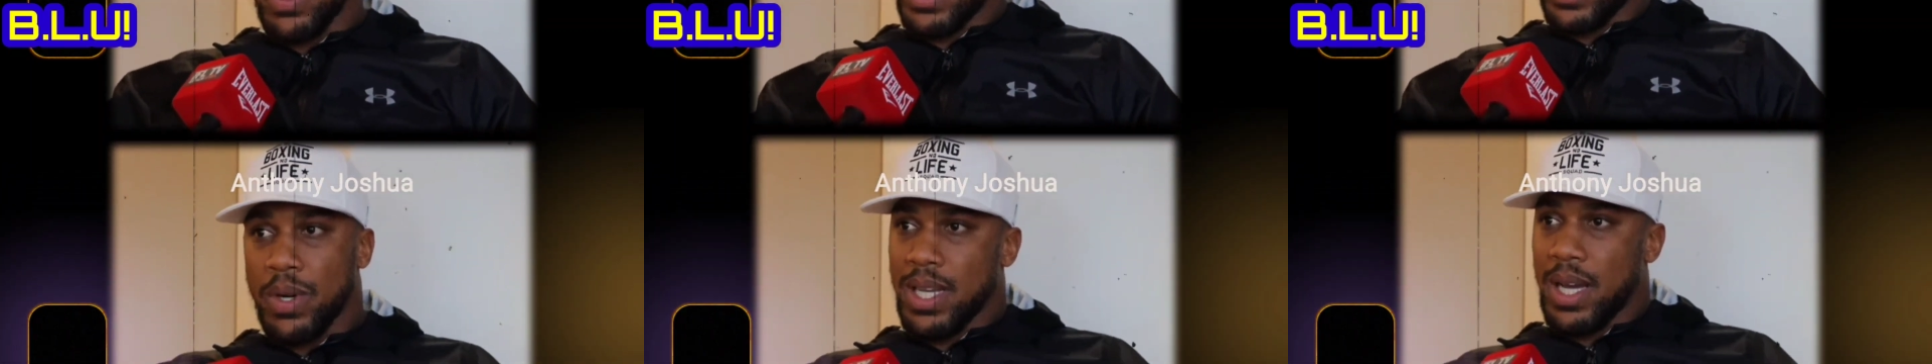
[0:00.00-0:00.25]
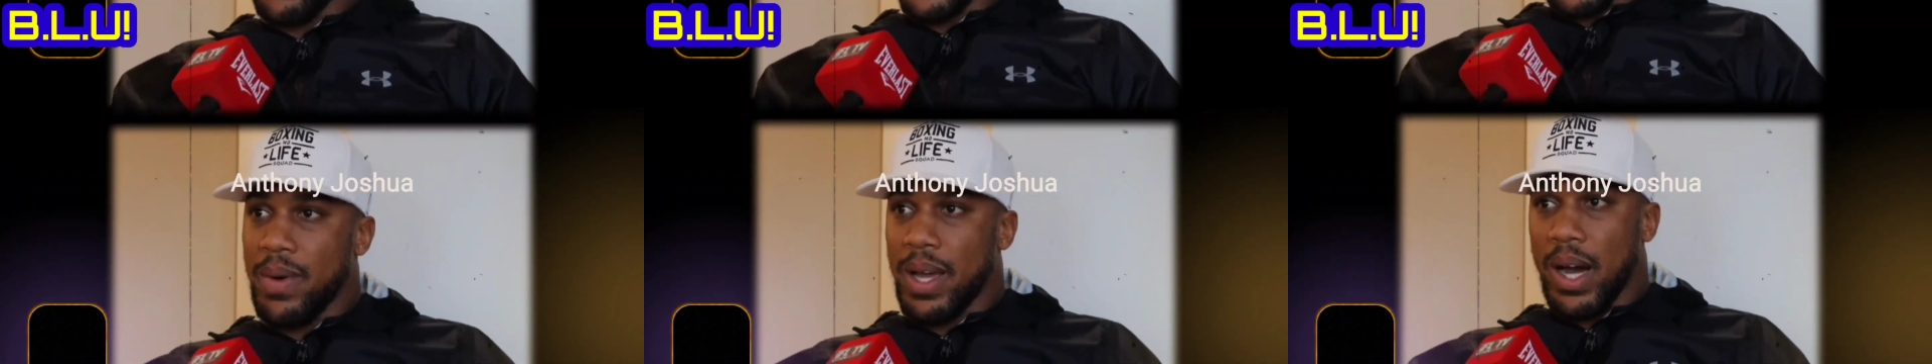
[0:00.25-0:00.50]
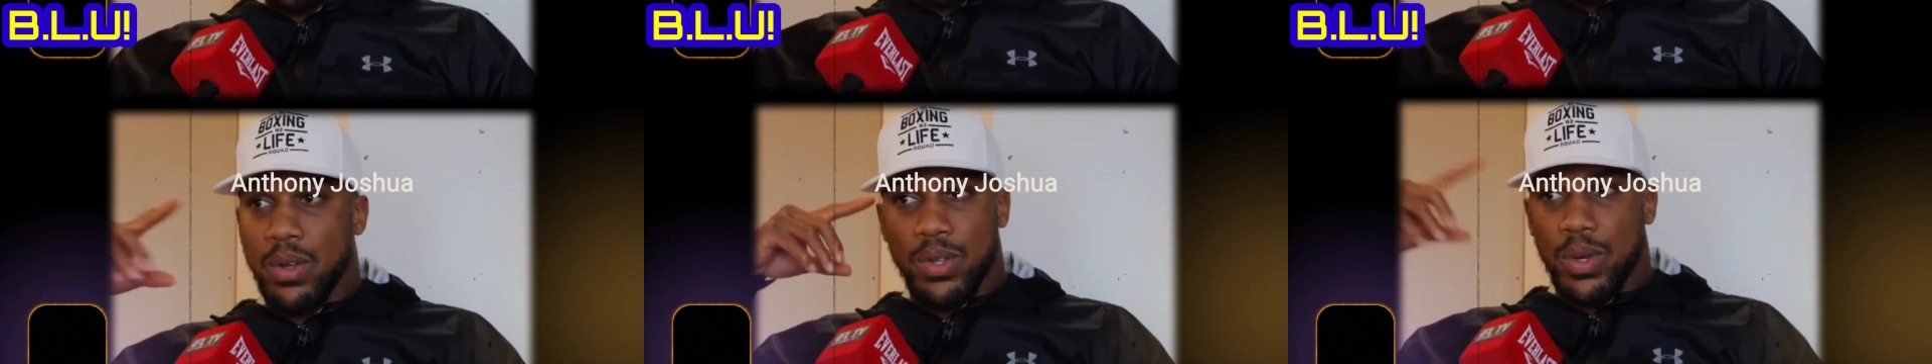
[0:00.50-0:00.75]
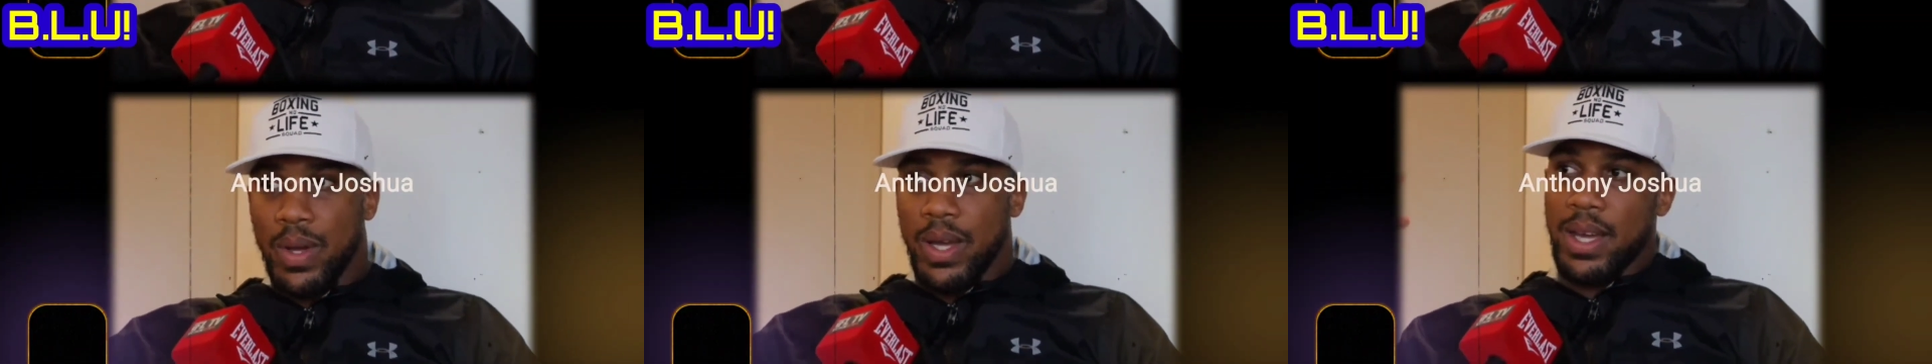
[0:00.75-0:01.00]
way, box that way,
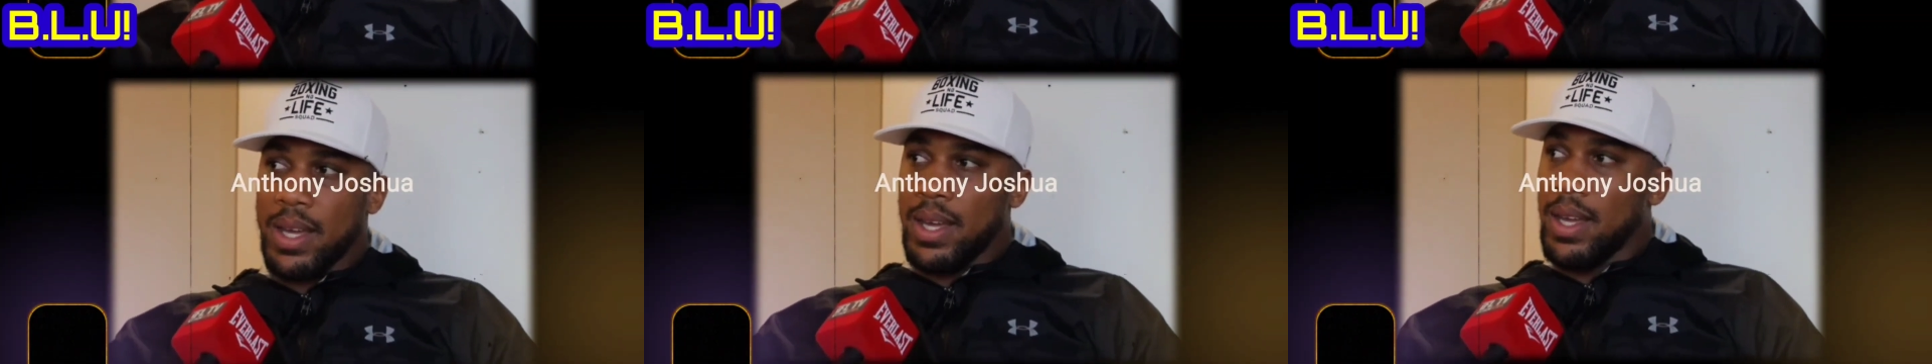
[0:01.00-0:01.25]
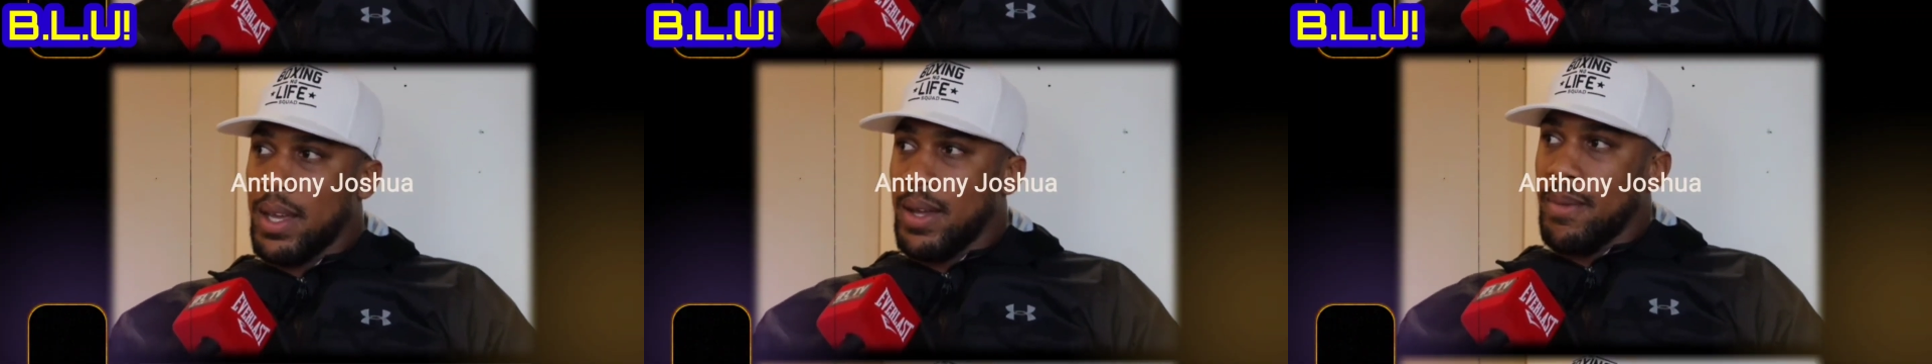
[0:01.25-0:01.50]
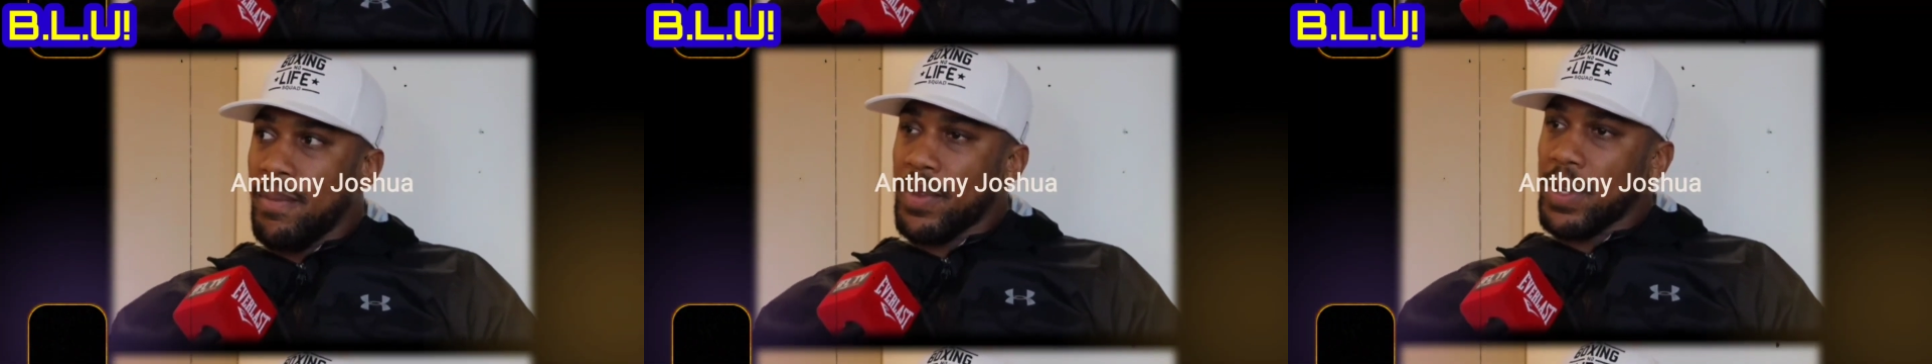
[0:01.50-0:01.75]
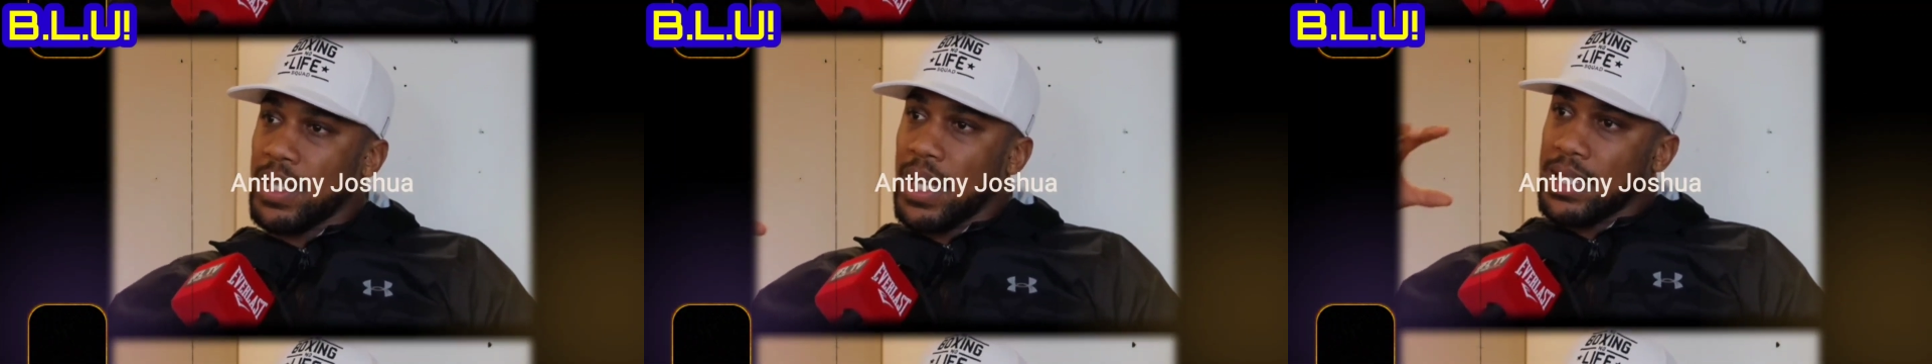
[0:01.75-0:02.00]
I'll do it. Because